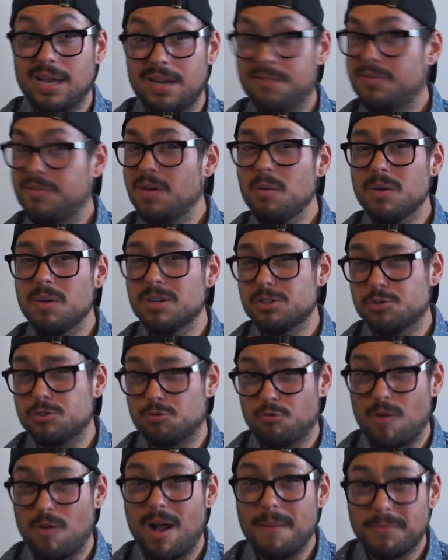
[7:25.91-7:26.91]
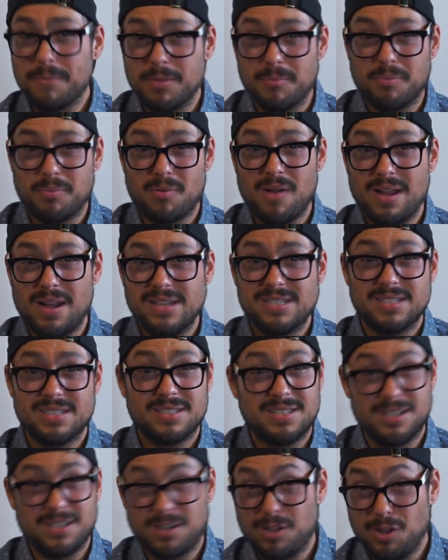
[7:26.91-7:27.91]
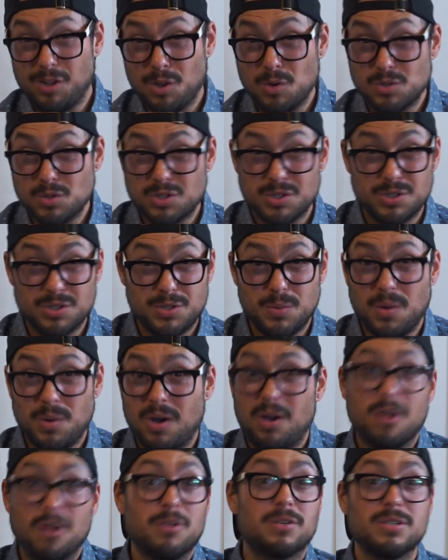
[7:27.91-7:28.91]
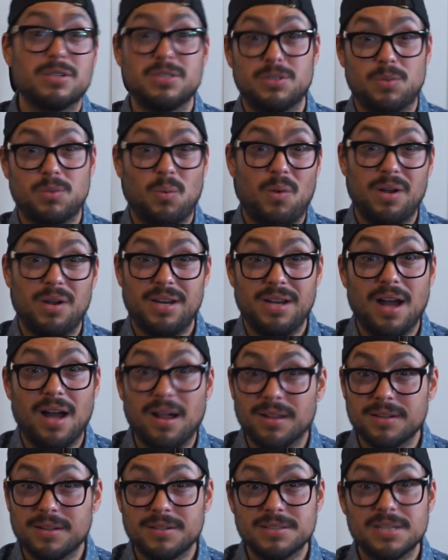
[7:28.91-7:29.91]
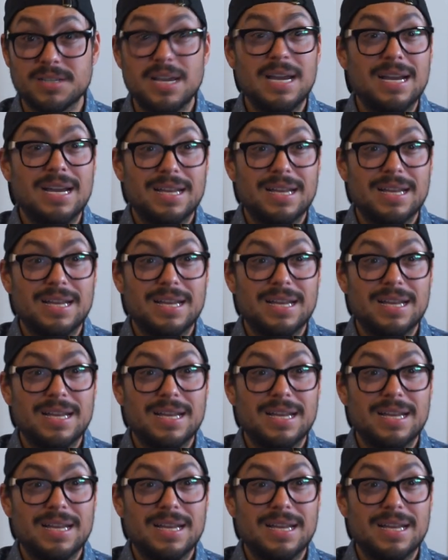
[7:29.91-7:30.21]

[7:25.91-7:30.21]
and if they were to drop the price to closer to $120,